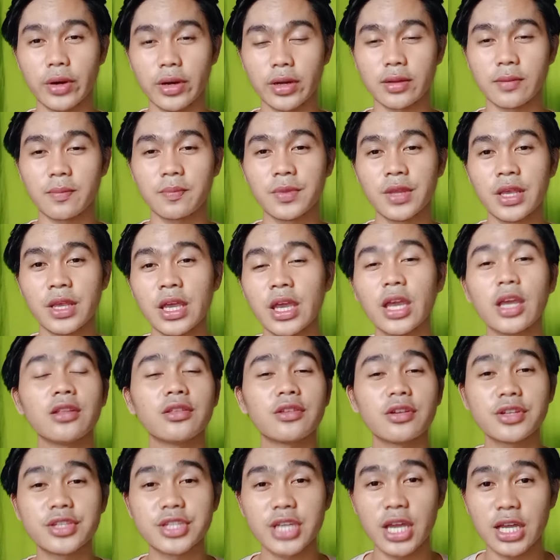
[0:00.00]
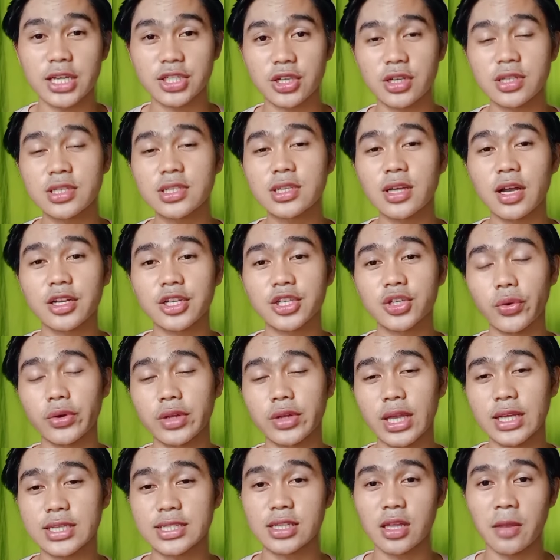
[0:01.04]
Interjections are short
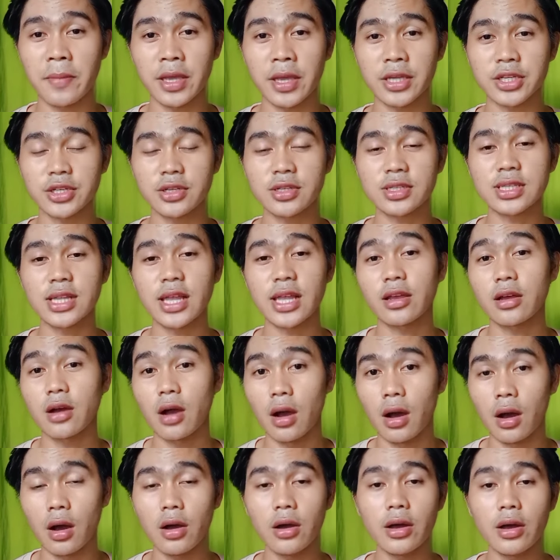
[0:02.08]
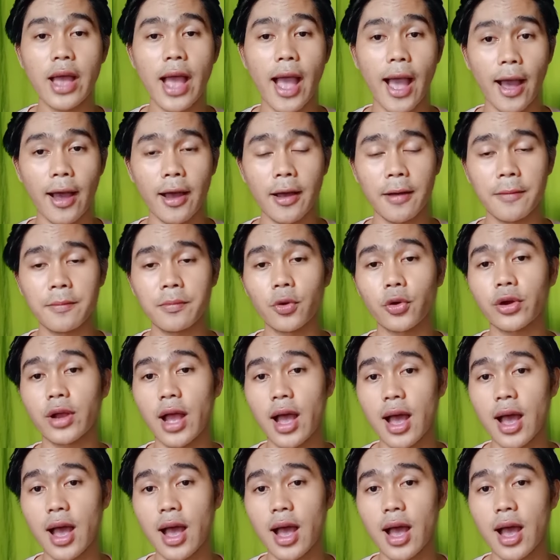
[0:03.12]
exclamations like or ah.